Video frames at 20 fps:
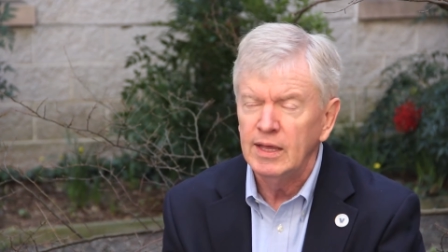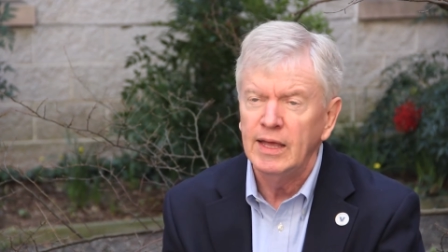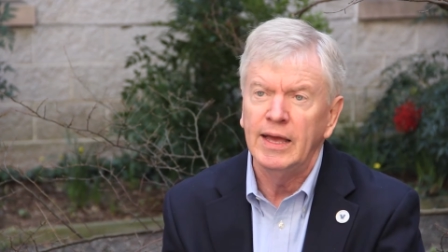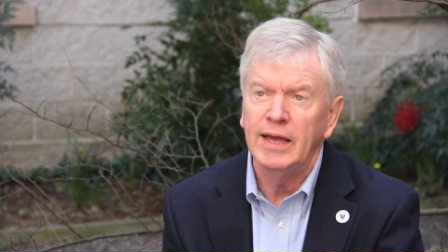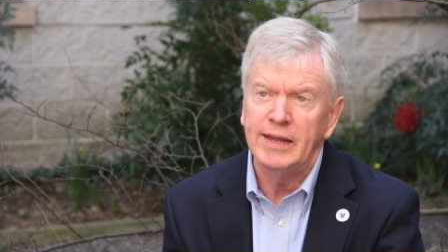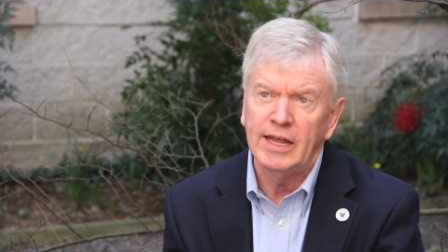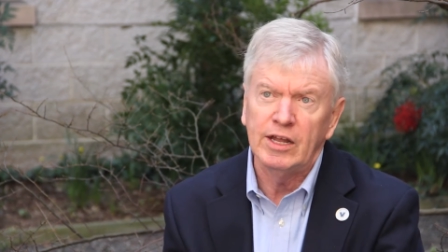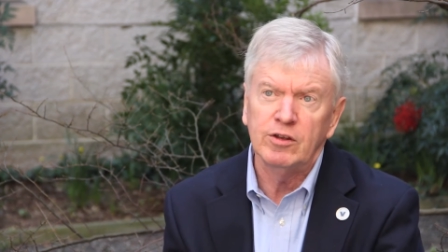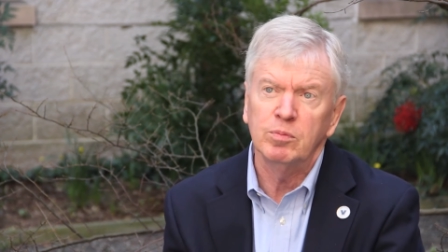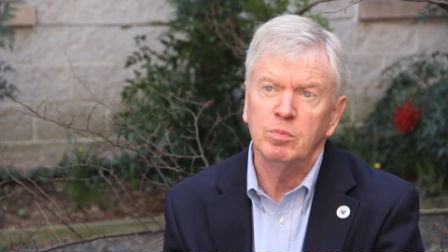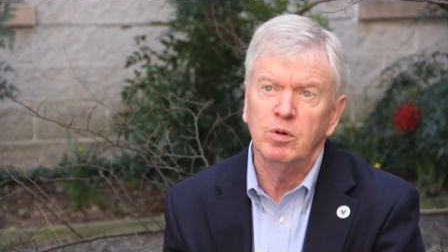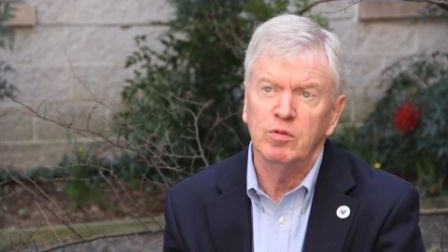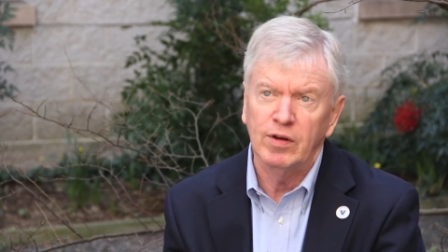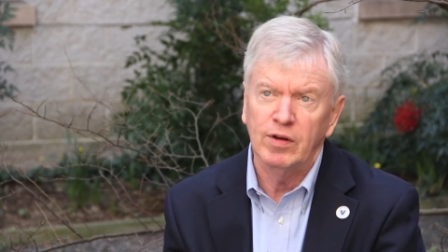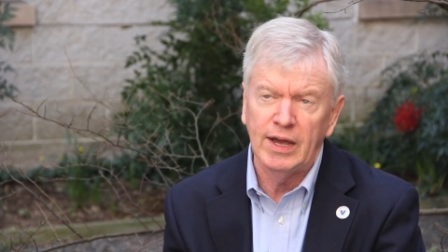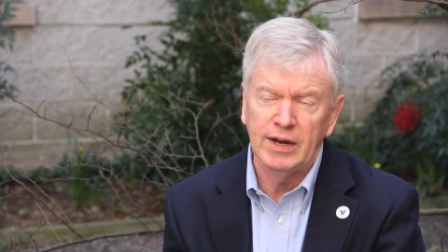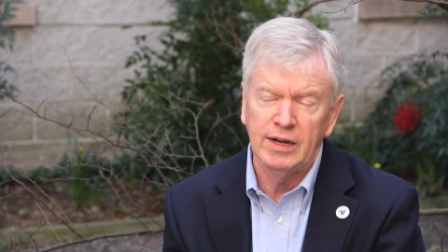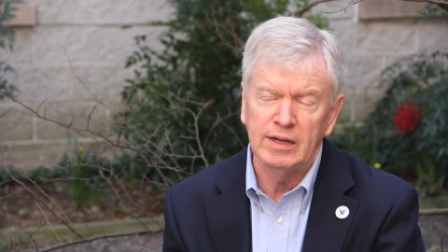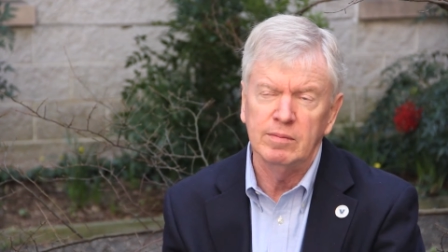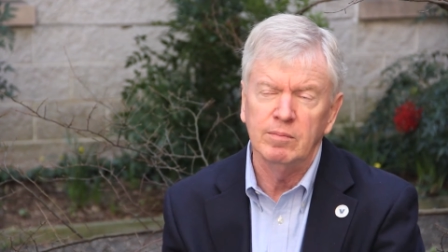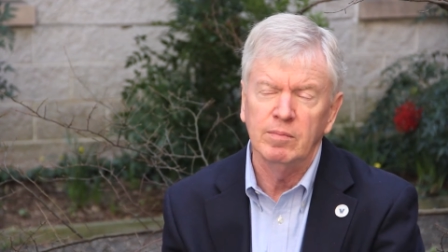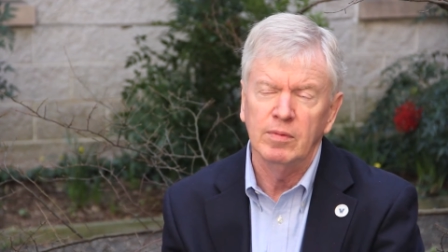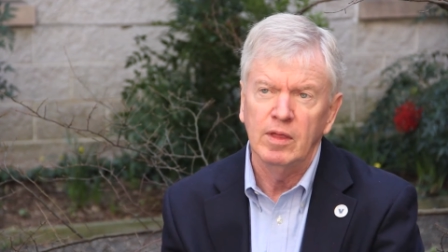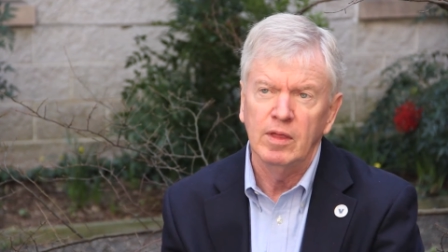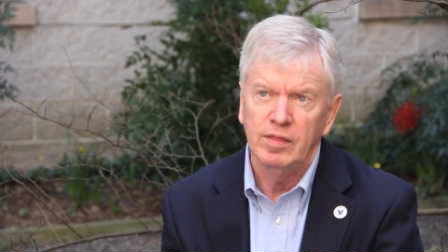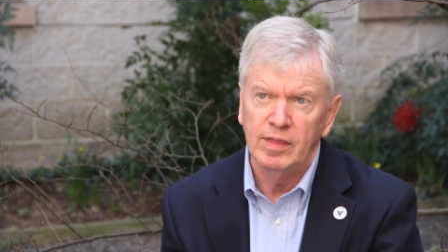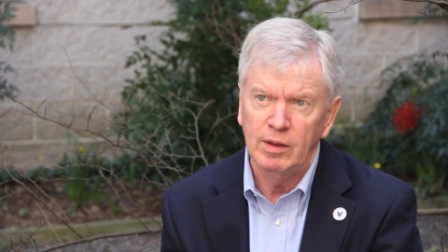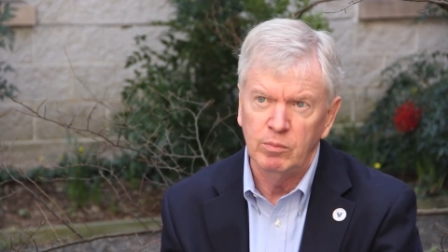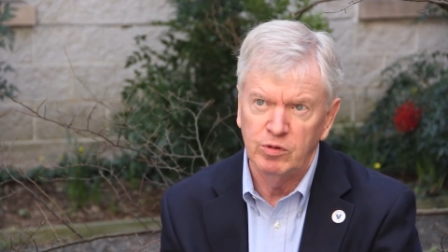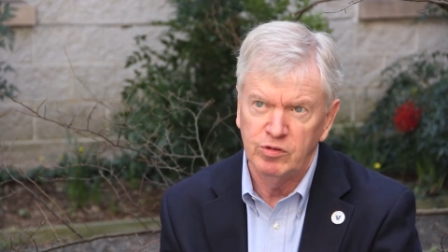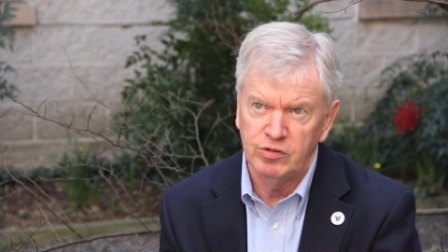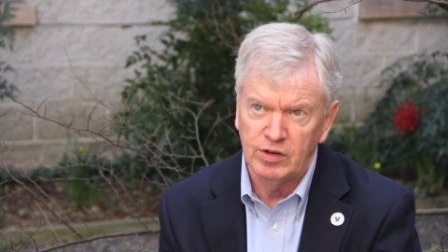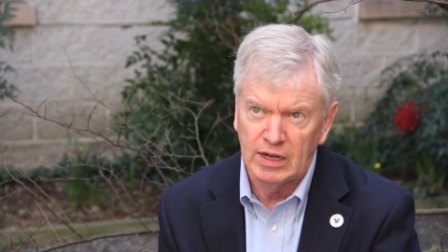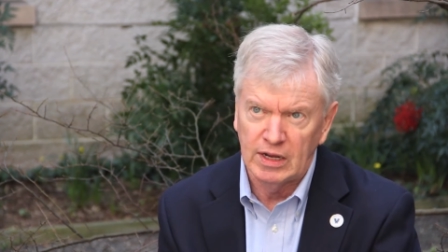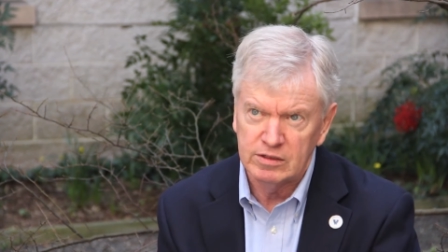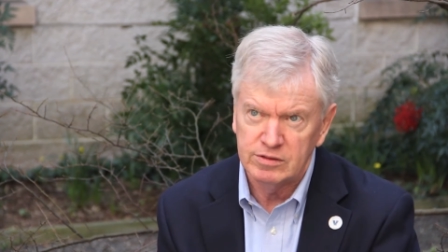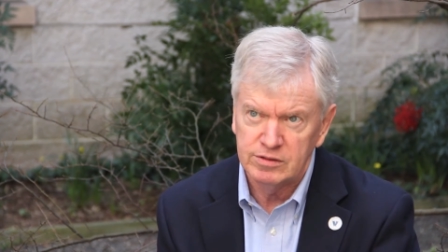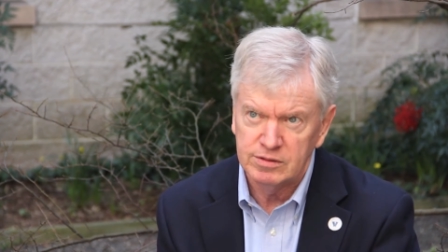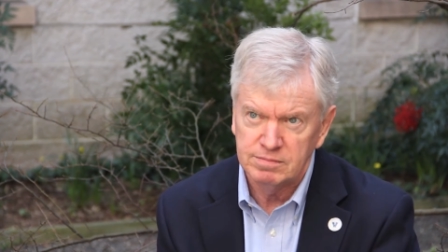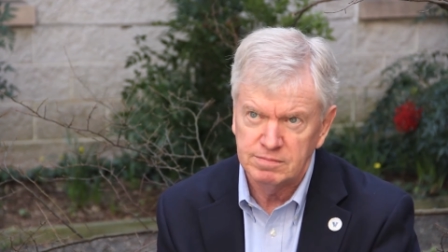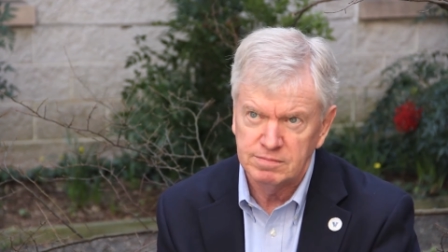And that's providing them with socks.